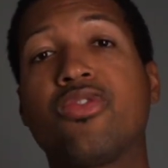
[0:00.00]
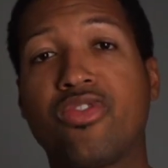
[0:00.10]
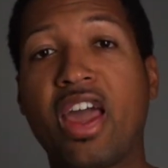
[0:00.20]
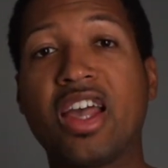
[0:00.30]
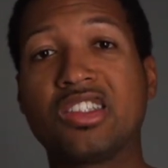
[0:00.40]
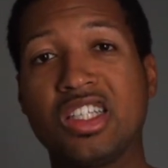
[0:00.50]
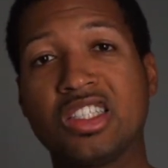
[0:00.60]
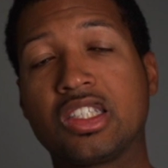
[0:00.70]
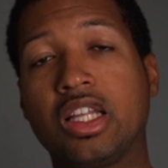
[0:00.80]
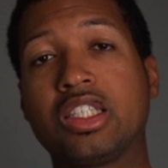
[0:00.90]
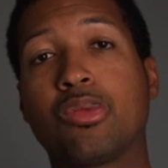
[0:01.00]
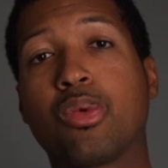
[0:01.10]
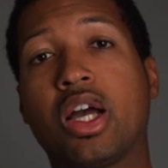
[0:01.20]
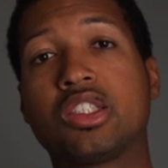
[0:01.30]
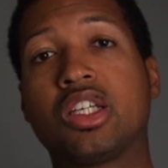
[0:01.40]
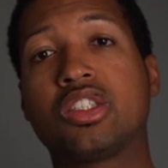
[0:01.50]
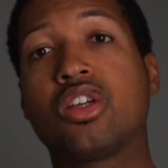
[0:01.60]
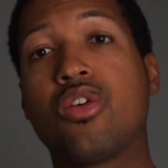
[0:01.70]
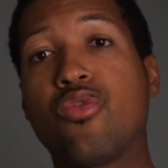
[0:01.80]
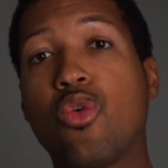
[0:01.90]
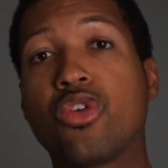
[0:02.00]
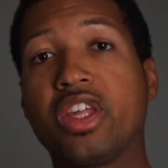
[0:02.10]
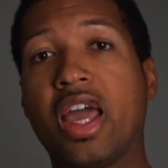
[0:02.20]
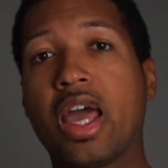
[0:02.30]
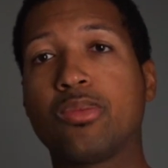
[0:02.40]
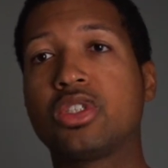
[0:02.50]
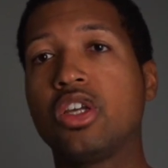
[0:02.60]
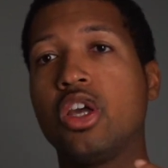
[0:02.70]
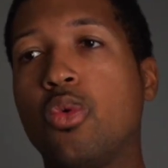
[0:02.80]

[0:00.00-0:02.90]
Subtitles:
fast installation process for the apps.